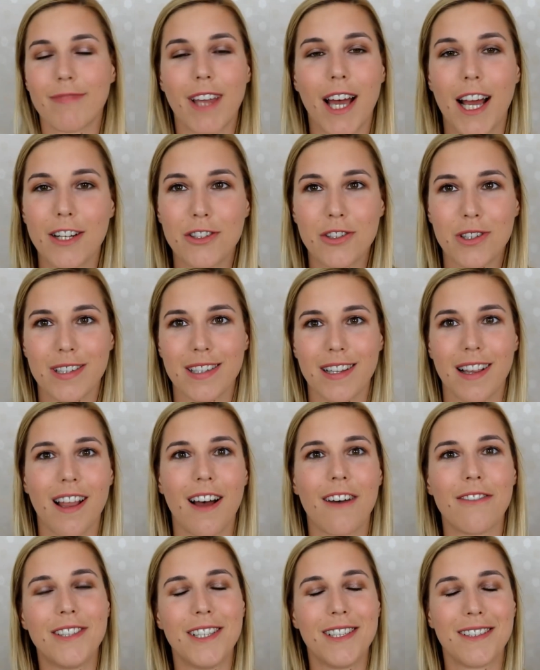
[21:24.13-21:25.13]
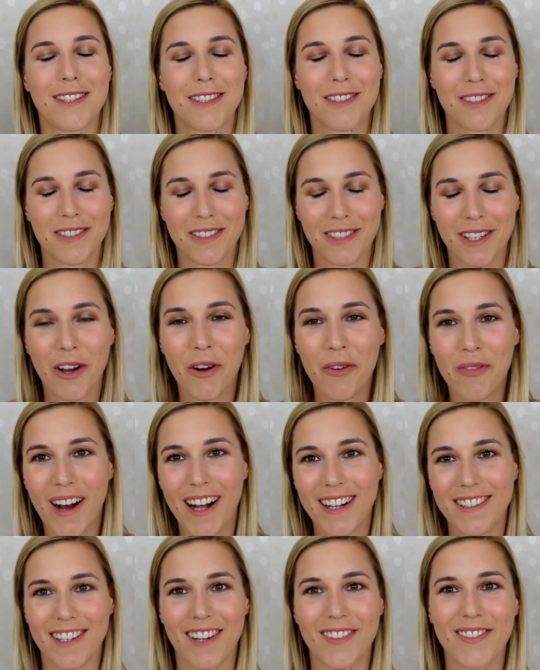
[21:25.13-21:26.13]
I just loved it so
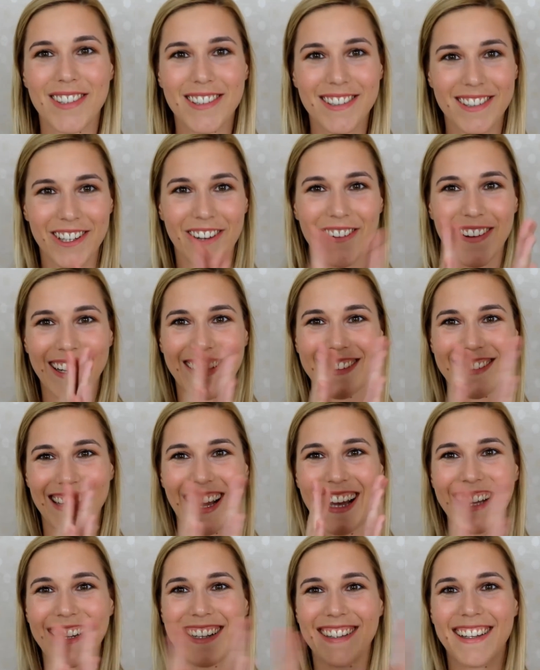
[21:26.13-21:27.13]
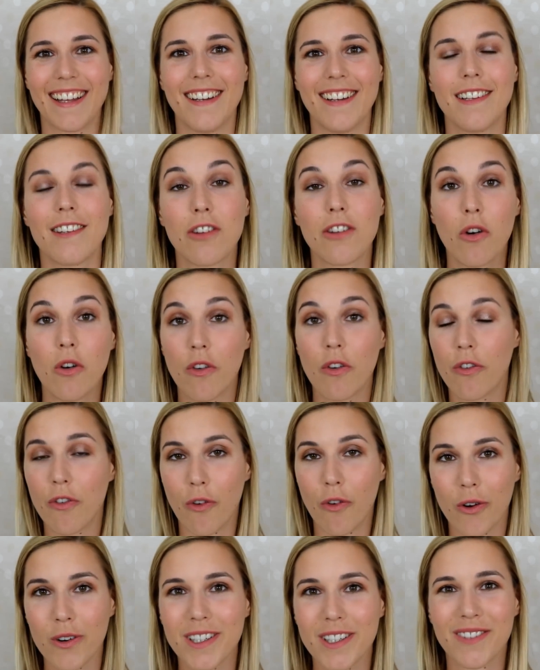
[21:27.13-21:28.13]
much. I'm so excited and it's so
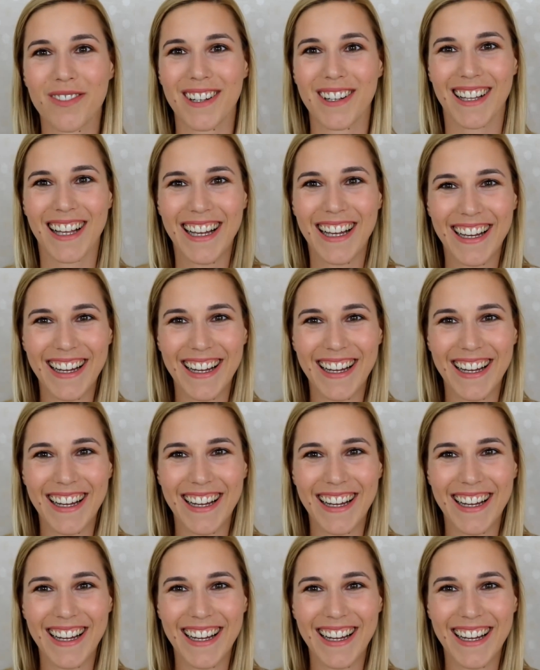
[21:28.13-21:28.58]
affordable.